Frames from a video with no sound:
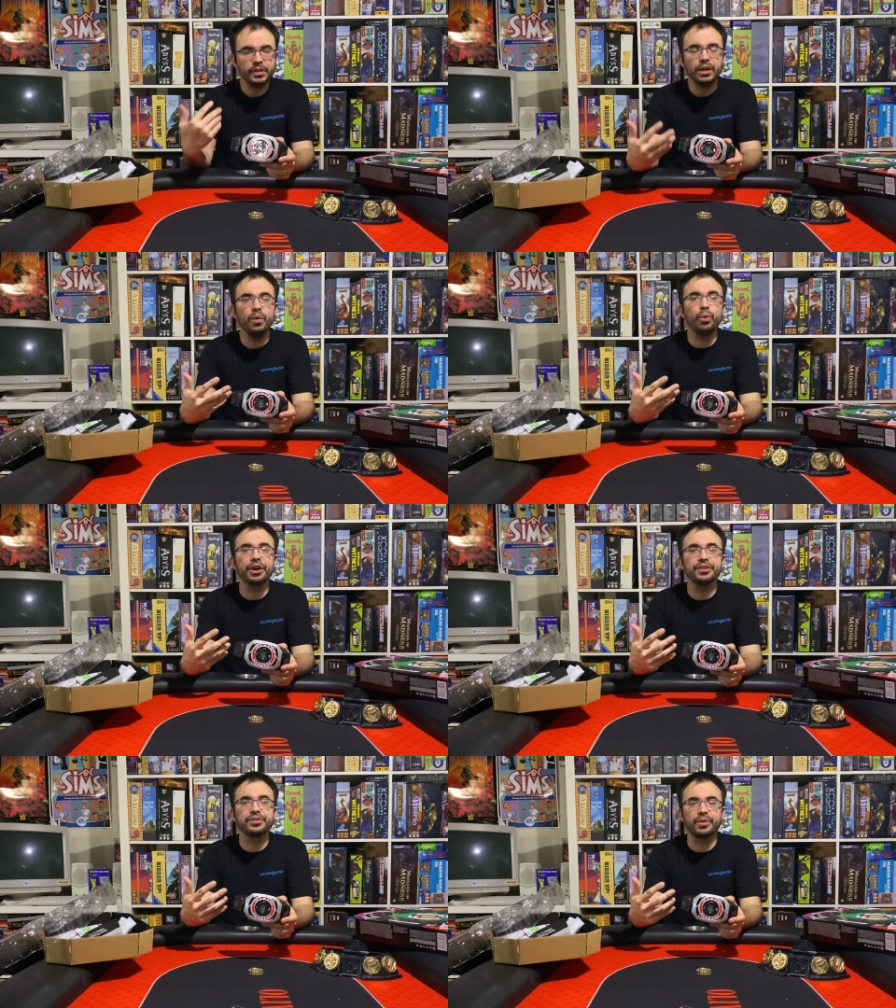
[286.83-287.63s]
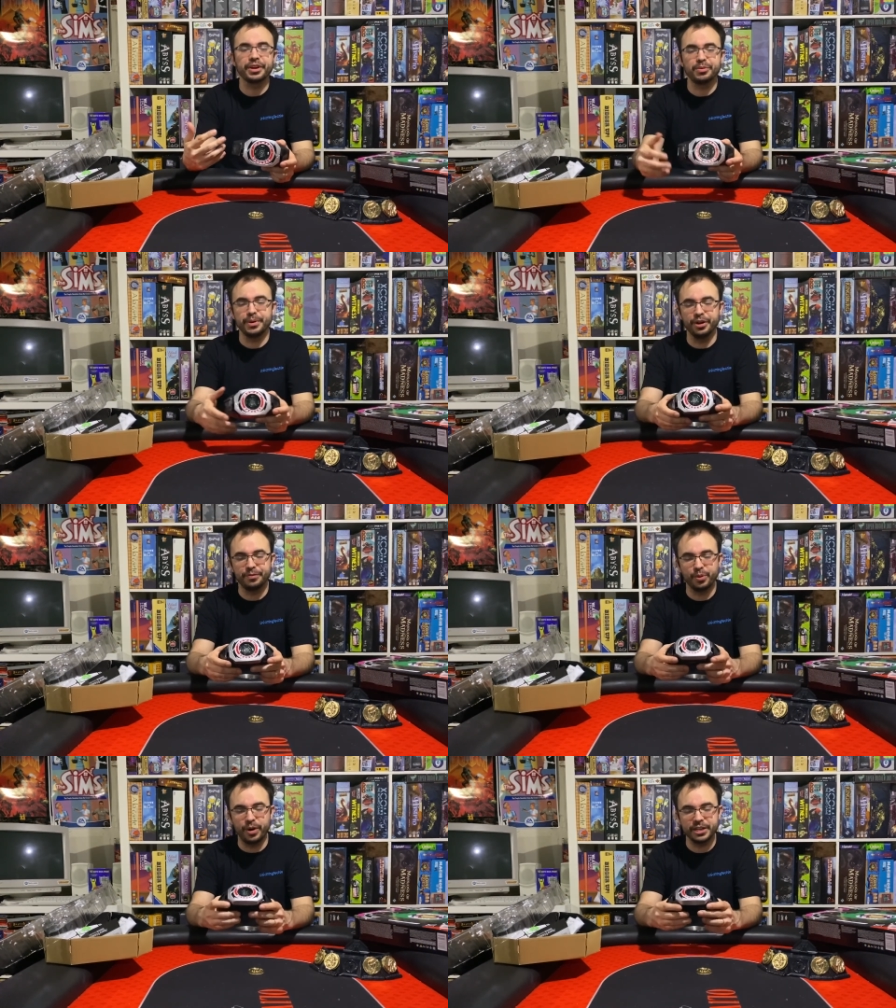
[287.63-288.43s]
wear this around your belt if
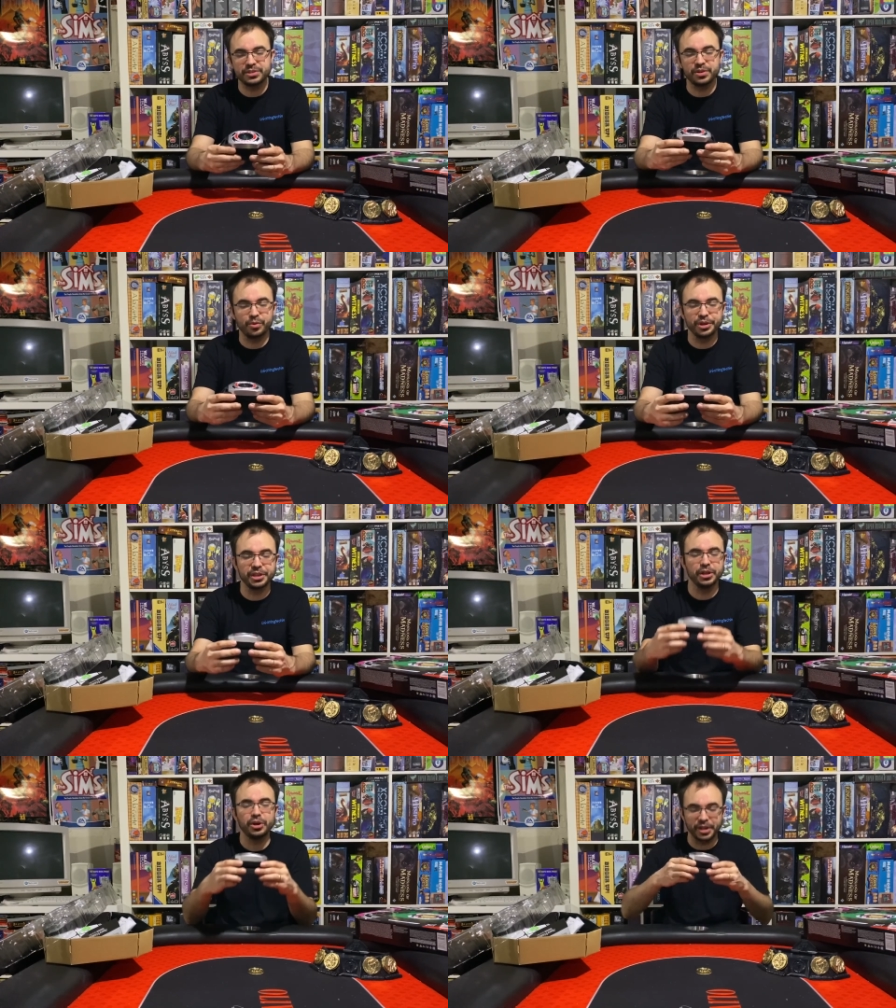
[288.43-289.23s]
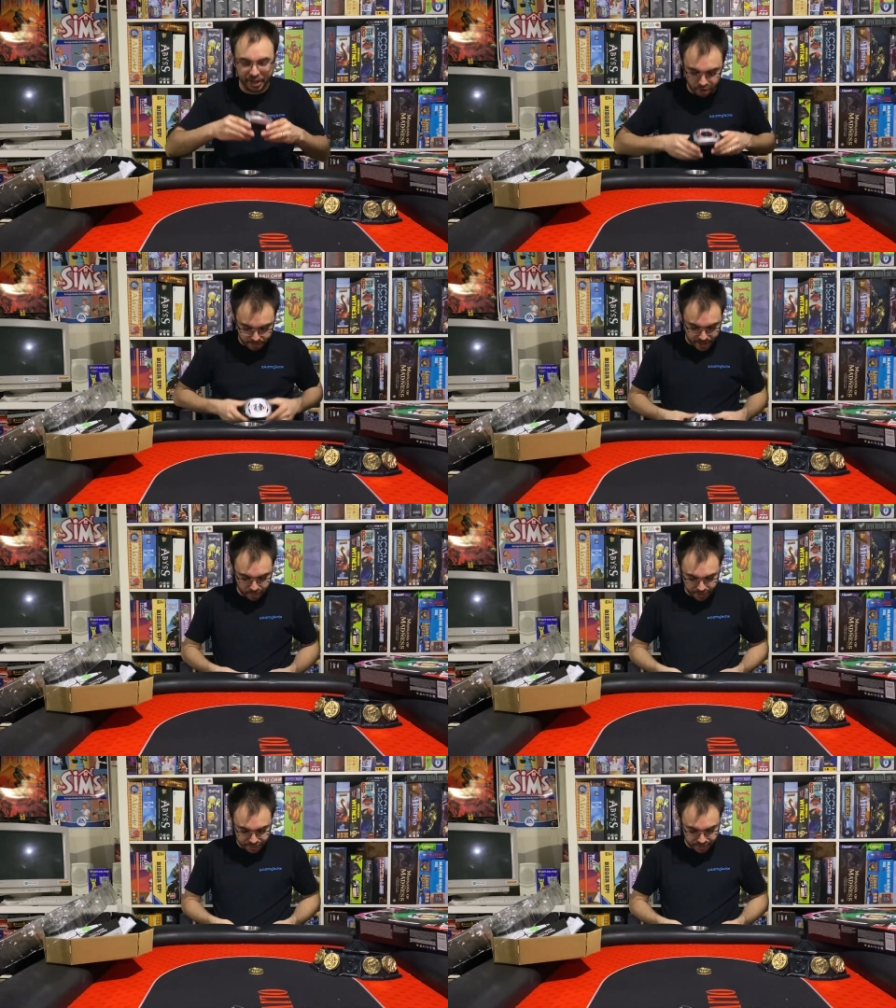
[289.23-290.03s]
you want to really look like you're a Power
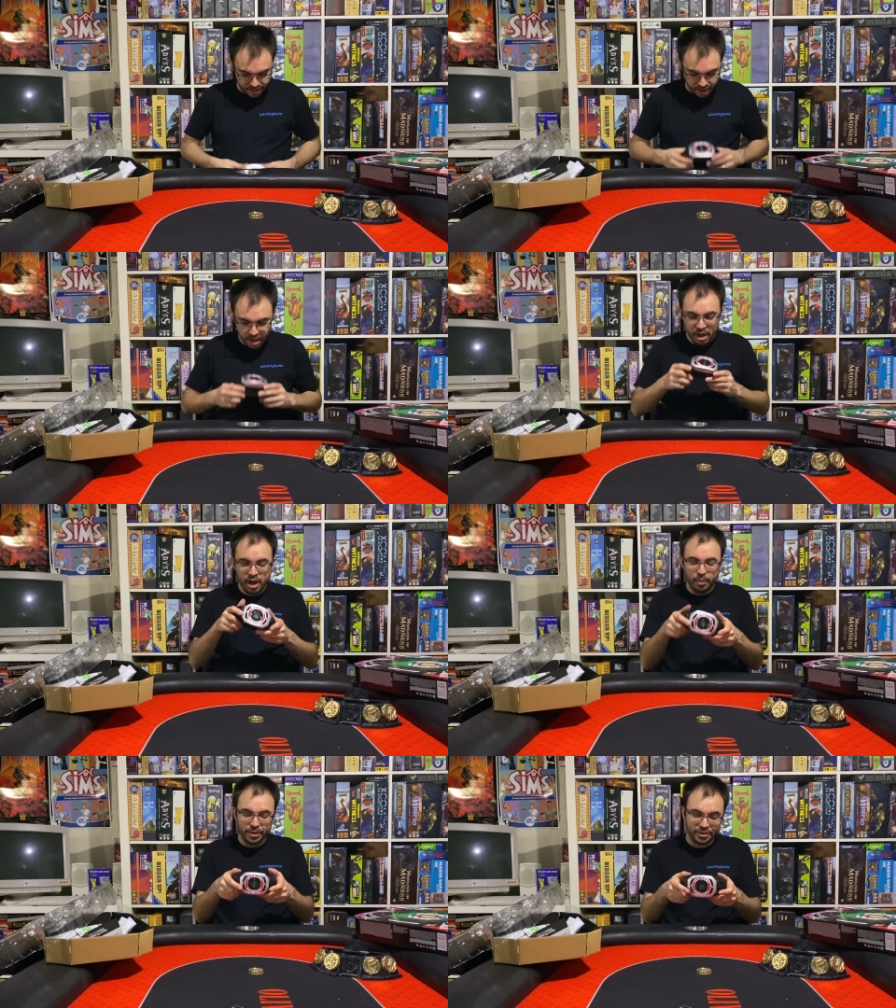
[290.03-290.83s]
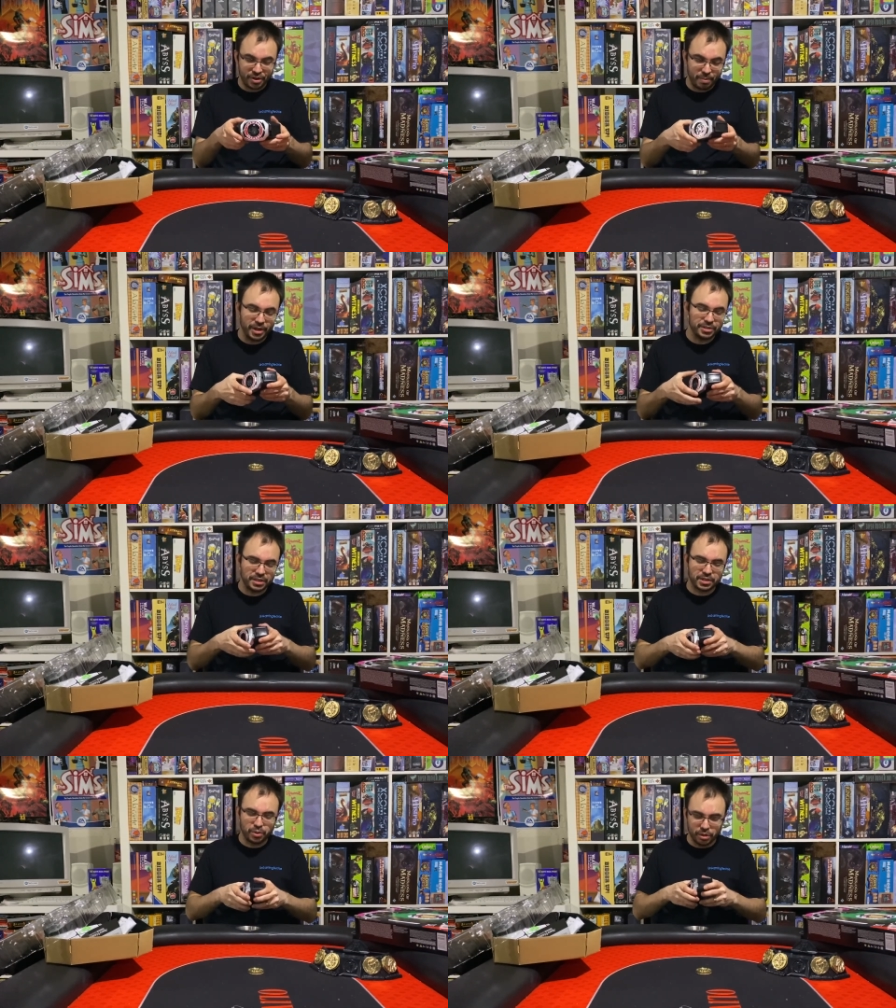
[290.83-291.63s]
Ranger there with this on your belt. So that's a
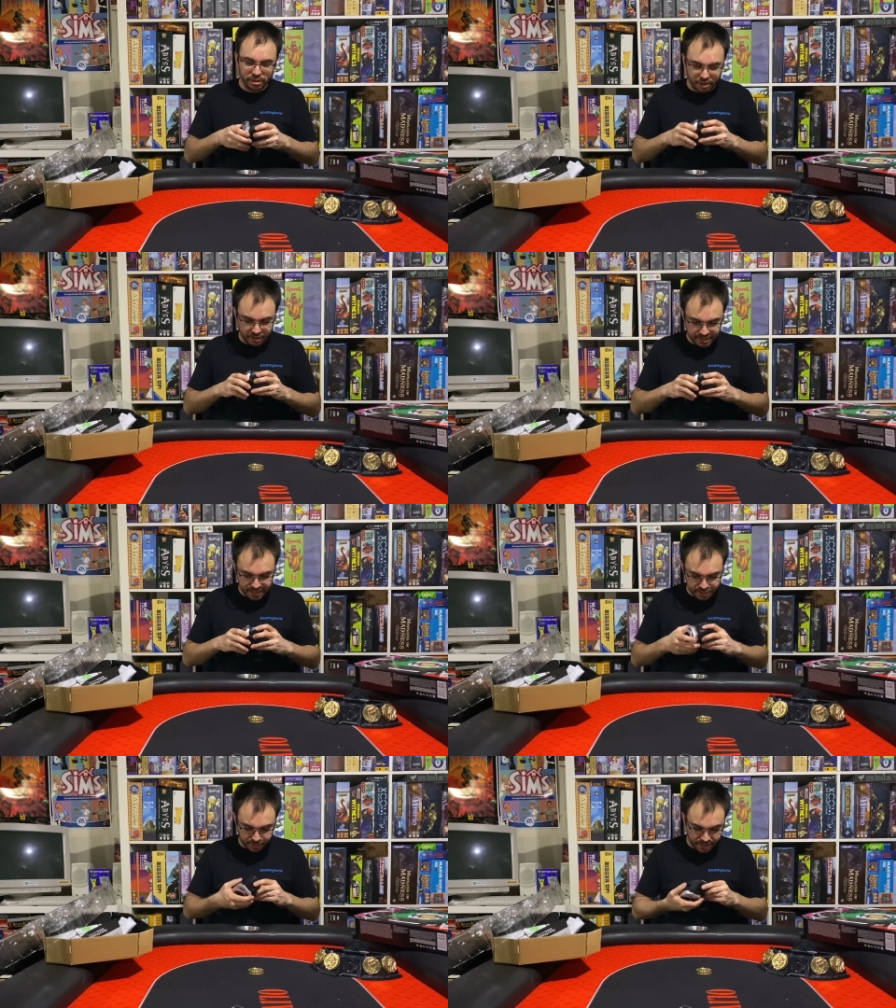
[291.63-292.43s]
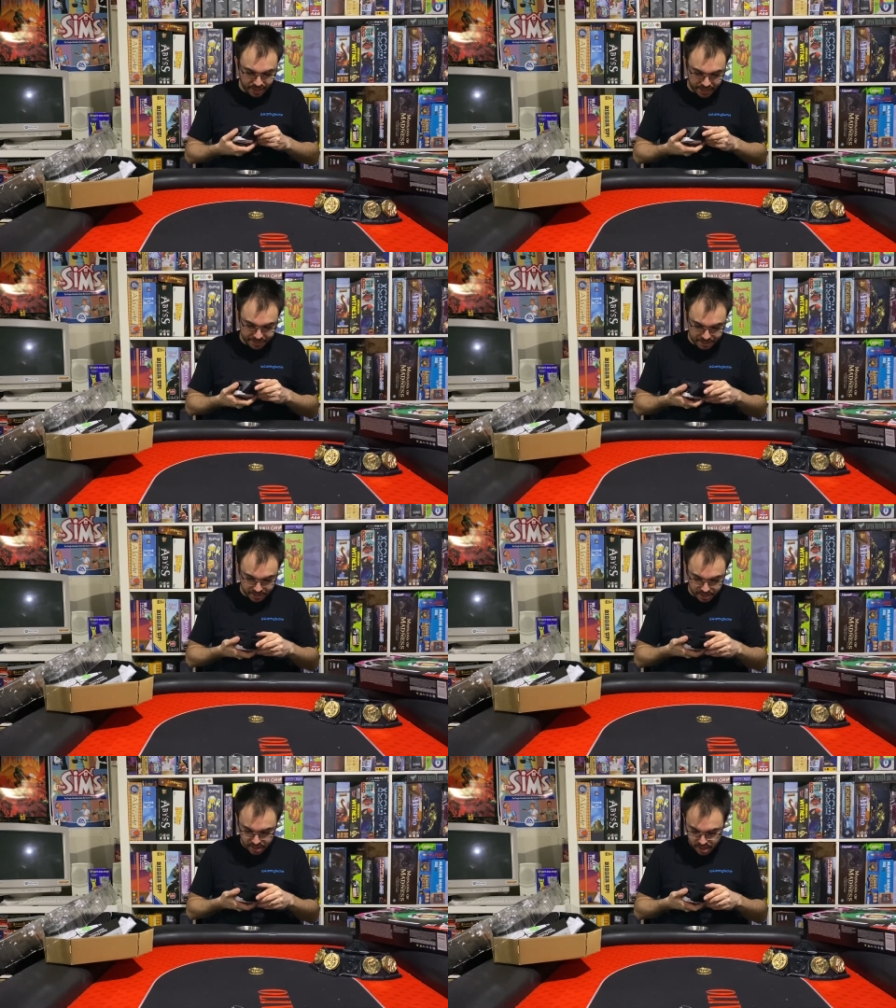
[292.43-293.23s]
cool little accessory that it has here.